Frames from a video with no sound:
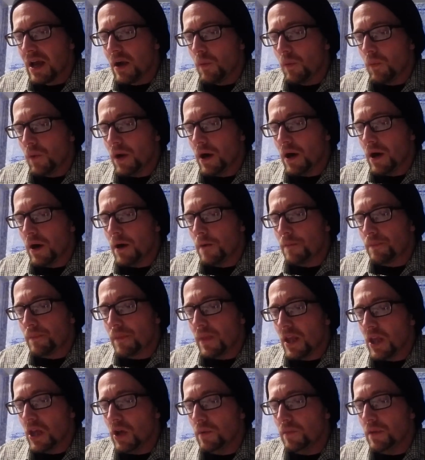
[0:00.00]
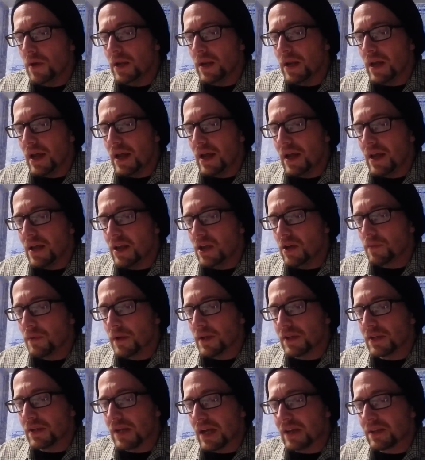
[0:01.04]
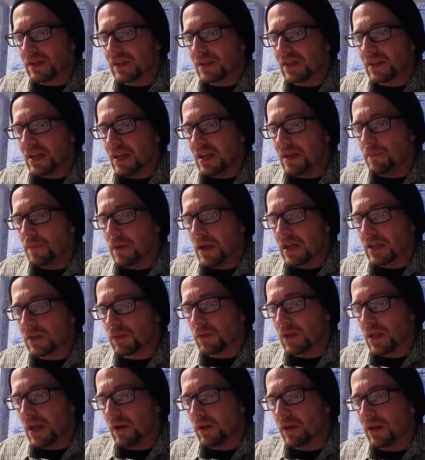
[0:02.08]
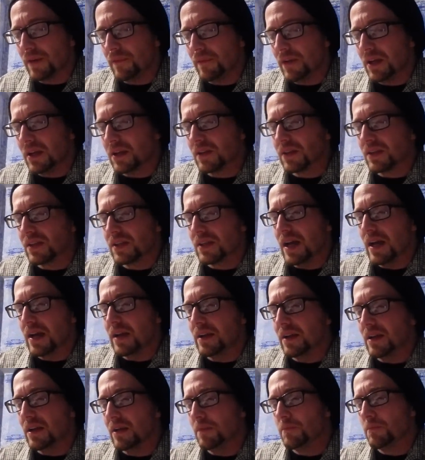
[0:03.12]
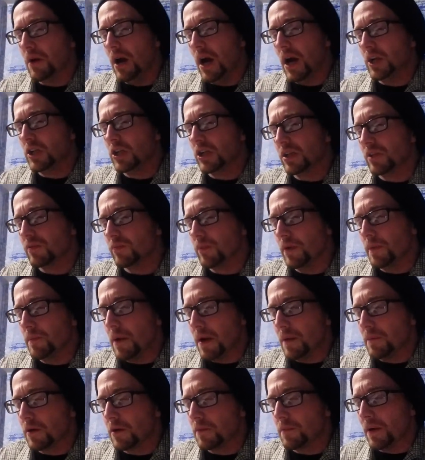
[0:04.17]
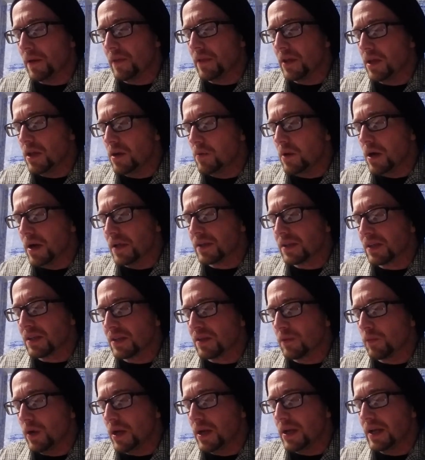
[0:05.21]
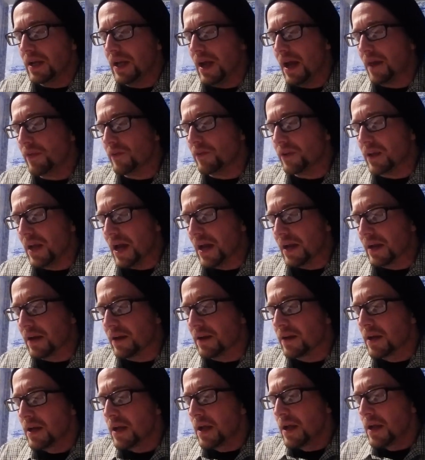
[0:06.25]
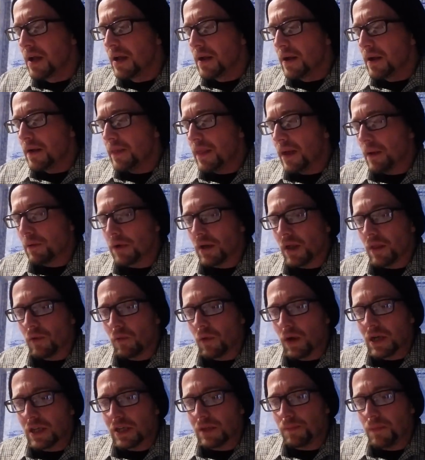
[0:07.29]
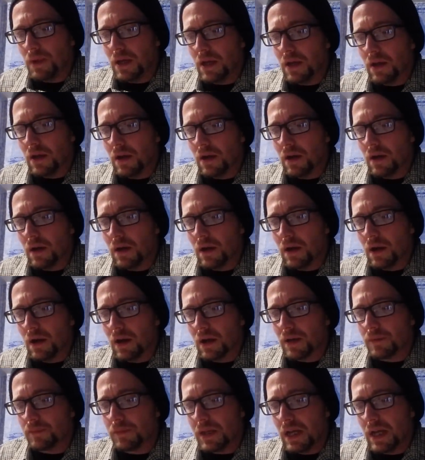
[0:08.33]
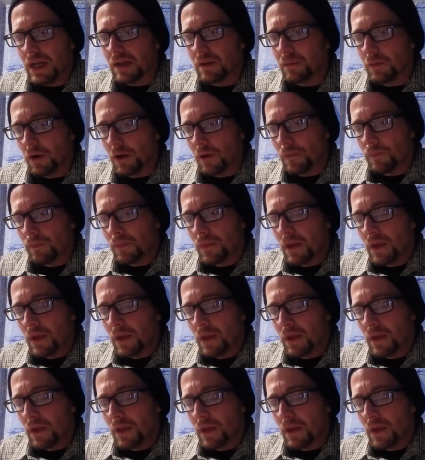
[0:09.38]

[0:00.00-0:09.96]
where humans act as guinea pigs without giving consent, in a project remembered by the U.S. as a way to gather data that would otherwise be unobtainable.